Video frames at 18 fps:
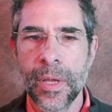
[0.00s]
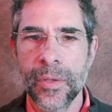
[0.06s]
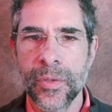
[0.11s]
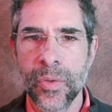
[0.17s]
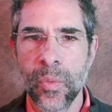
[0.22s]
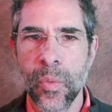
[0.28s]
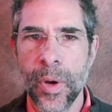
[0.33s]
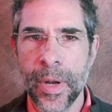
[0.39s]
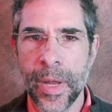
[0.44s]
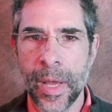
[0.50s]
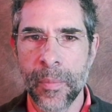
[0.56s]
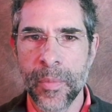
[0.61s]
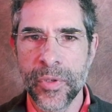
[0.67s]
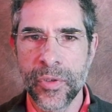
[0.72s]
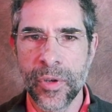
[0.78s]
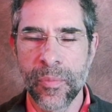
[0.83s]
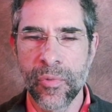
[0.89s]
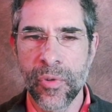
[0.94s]
to 1
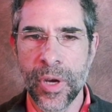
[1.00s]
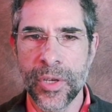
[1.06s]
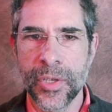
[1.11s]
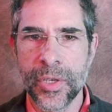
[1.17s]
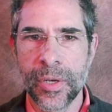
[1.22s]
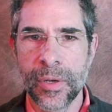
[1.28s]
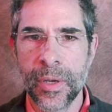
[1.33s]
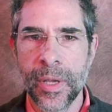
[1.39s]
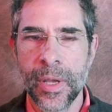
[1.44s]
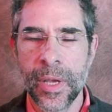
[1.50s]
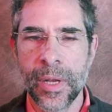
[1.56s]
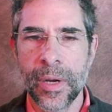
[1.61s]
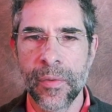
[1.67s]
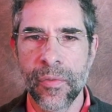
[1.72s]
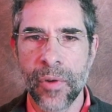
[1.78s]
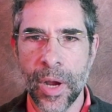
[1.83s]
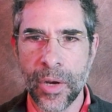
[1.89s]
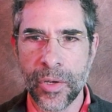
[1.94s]
atmosphere pressure in
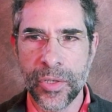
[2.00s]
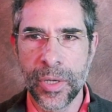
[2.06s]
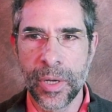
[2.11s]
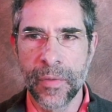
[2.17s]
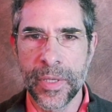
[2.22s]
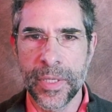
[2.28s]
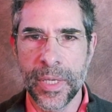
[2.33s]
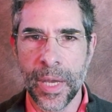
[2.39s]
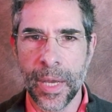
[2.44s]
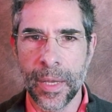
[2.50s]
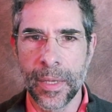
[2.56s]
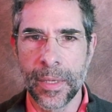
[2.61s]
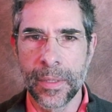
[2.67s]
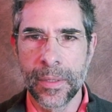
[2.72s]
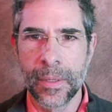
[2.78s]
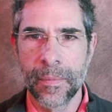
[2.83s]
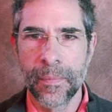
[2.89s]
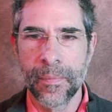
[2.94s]
a fraction of a
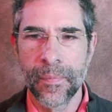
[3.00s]
second.